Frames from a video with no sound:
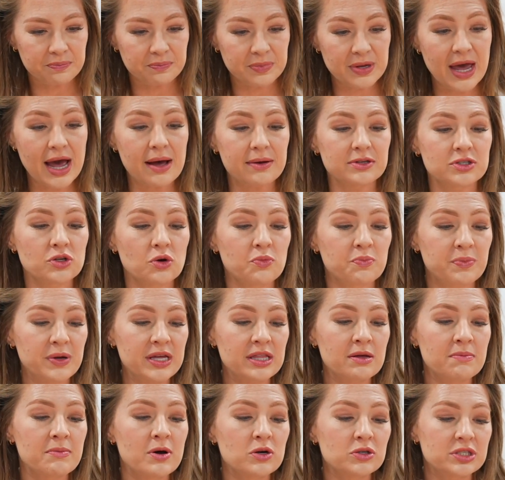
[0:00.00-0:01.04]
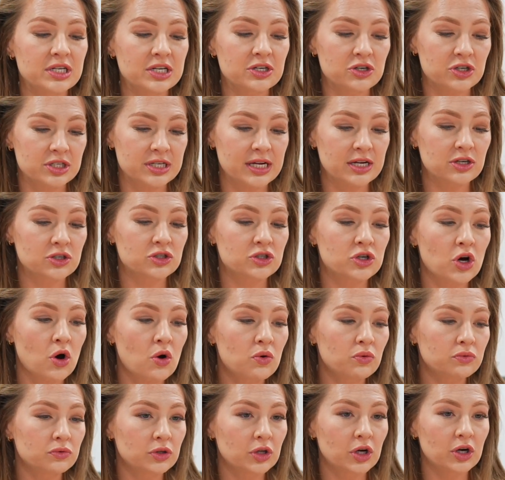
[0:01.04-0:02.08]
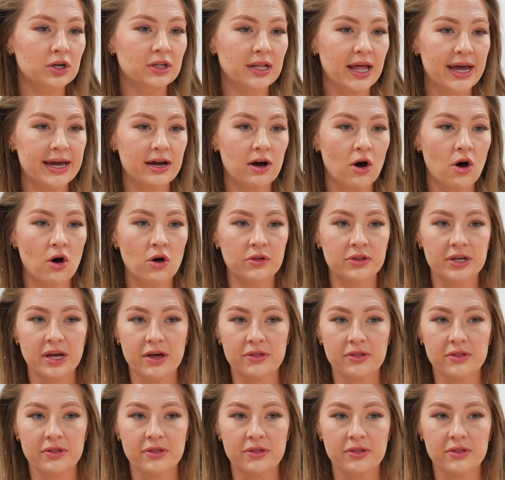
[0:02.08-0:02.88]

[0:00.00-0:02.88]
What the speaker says: Yeah. So be the most interesting. Don't look like all the